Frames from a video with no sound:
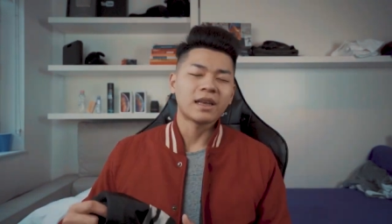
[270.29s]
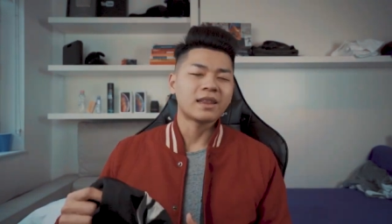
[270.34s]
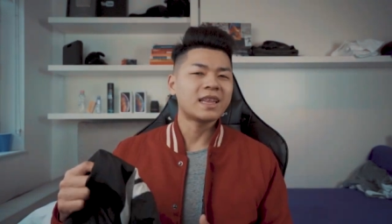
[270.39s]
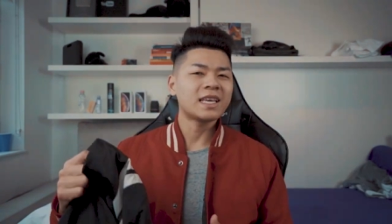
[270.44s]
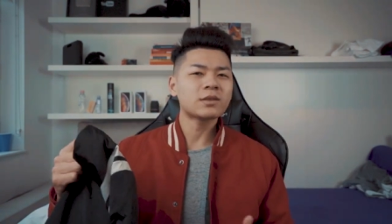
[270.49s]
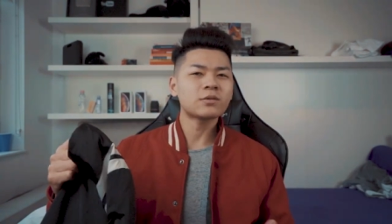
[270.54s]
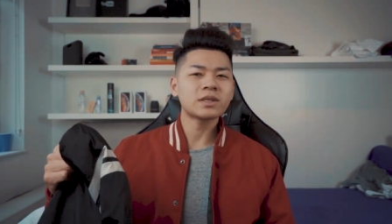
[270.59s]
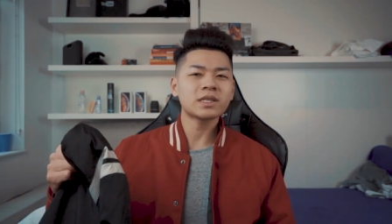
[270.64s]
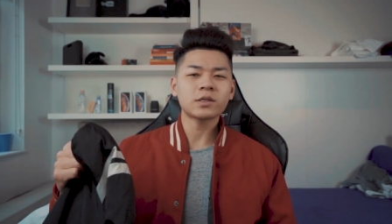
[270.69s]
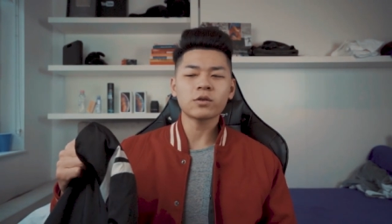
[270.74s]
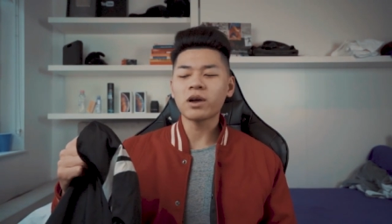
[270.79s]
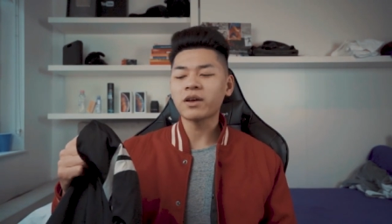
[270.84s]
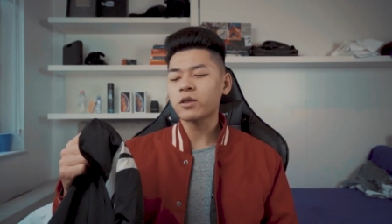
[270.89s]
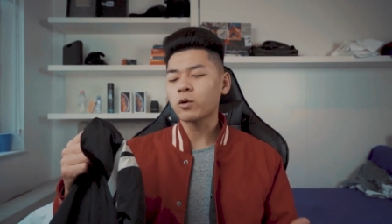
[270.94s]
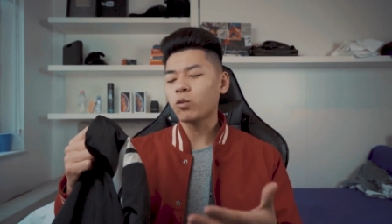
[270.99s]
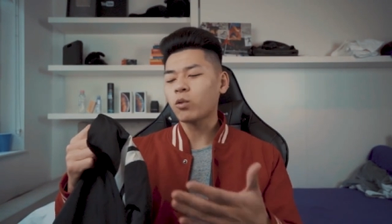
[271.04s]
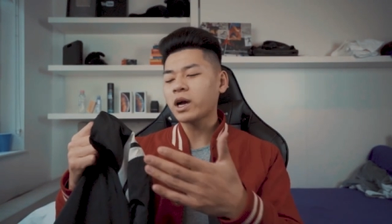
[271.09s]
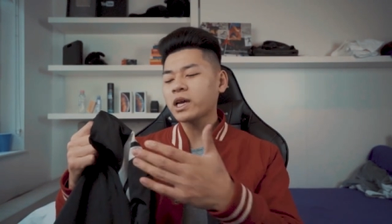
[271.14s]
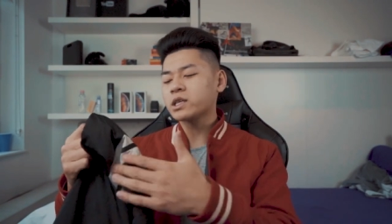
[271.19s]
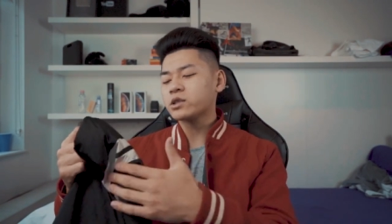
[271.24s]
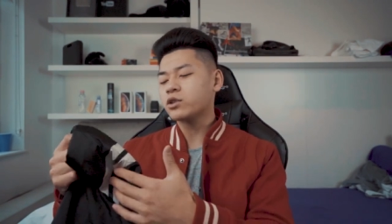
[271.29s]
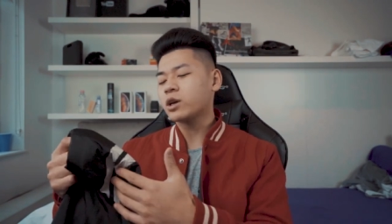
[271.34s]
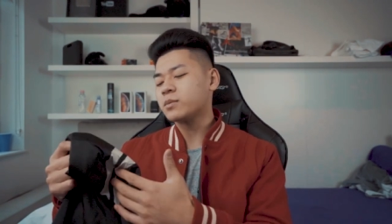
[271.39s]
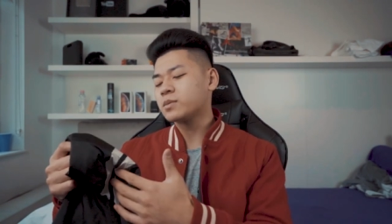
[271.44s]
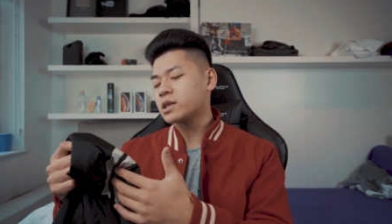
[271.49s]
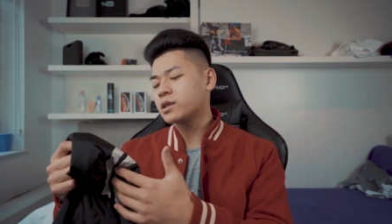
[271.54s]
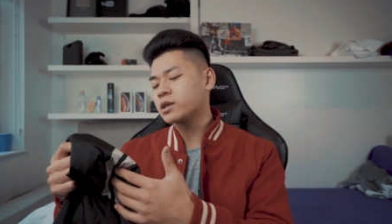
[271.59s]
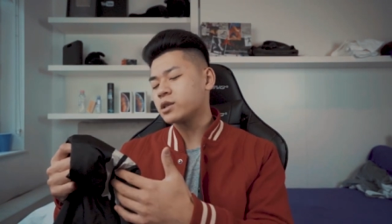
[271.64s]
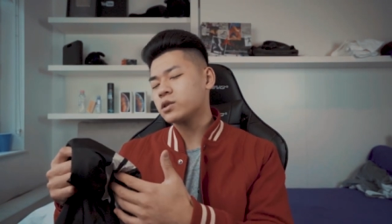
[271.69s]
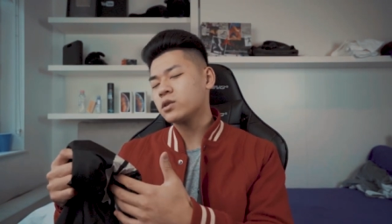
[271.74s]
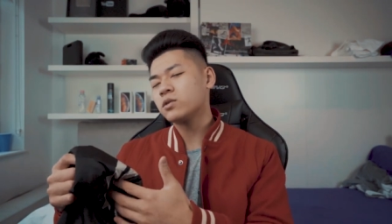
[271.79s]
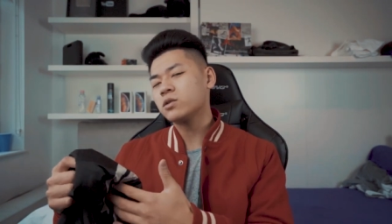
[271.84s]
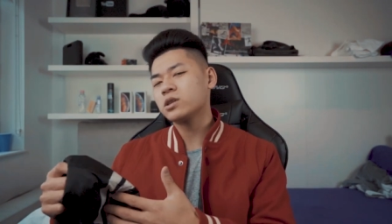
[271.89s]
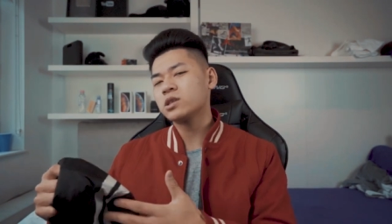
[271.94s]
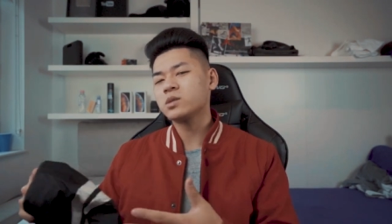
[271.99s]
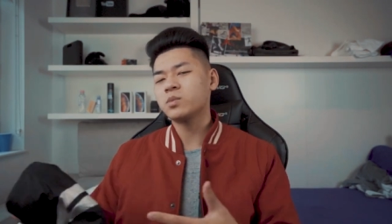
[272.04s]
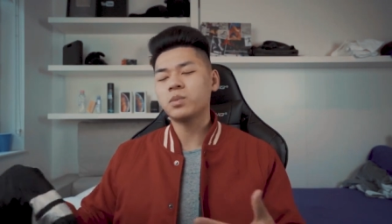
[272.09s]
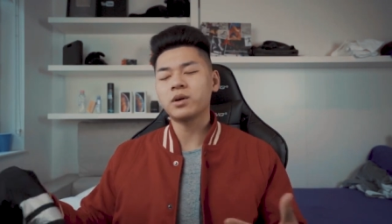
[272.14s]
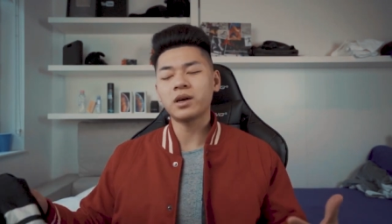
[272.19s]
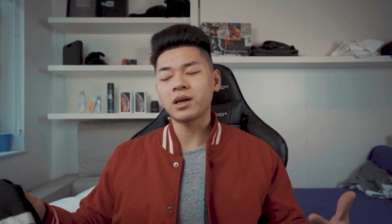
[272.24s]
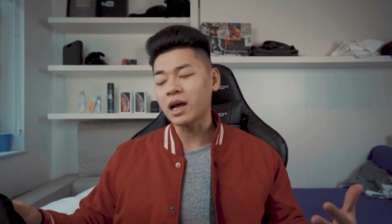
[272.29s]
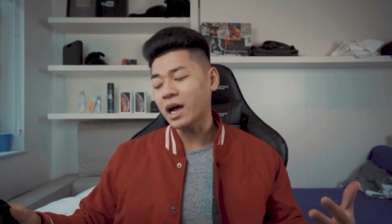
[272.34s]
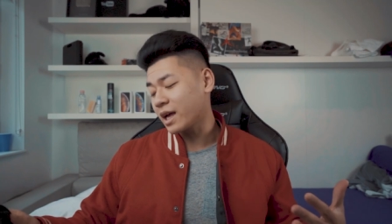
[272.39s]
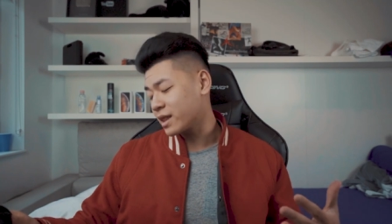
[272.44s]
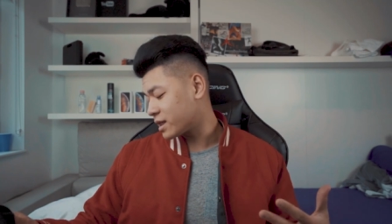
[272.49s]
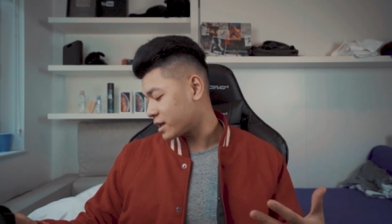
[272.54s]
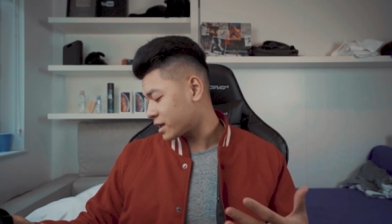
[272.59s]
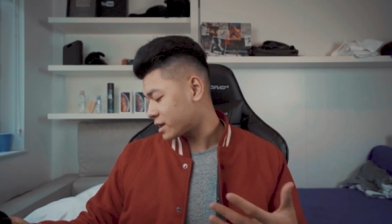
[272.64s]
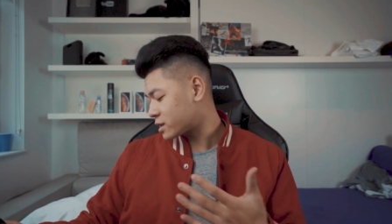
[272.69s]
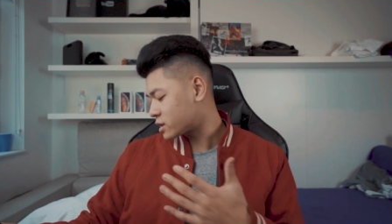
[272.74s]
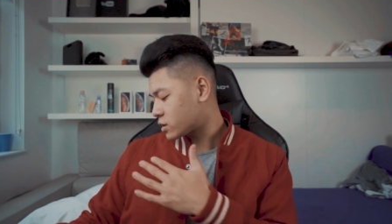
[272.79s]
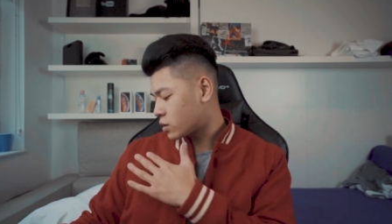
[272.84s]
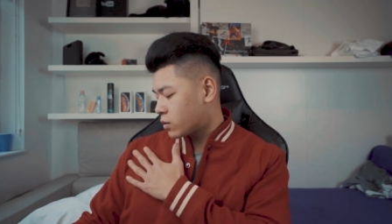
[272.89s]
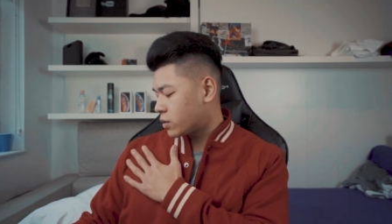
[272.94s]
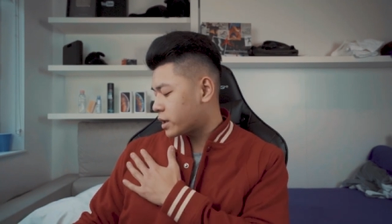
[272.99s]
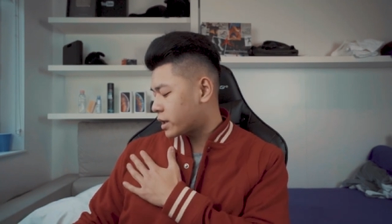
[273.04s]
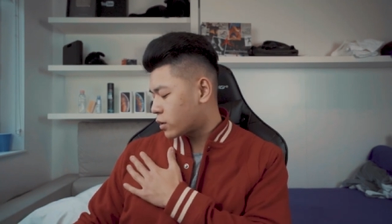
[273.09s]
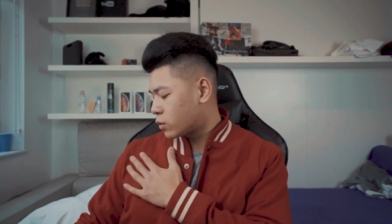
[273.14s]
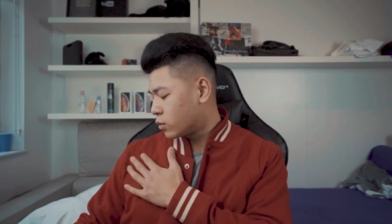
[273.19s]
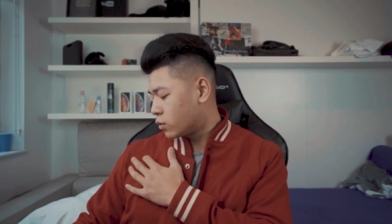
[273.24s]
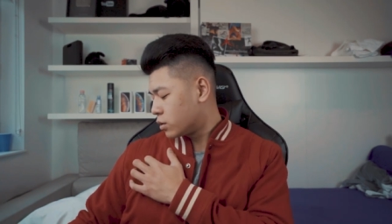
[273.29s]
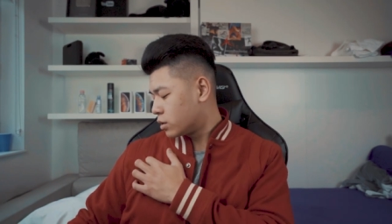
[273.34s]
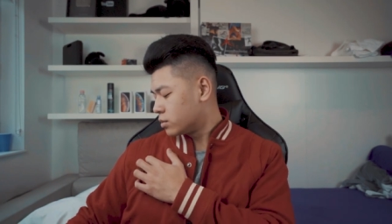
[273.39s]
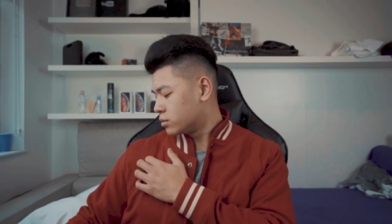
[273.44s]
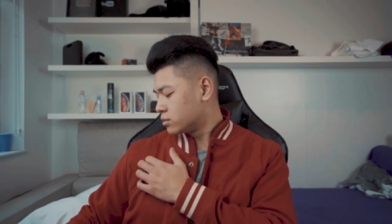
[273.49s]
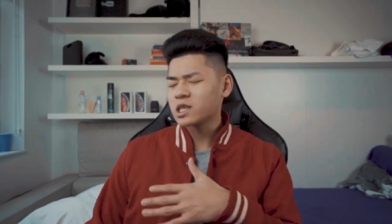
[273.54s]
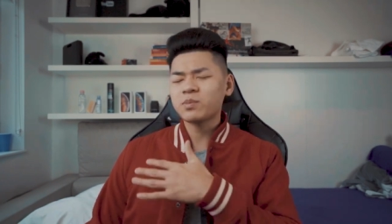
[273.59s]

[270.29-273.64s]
And these ones don't have the white stripes on the shoulders, but I think it's totally cool.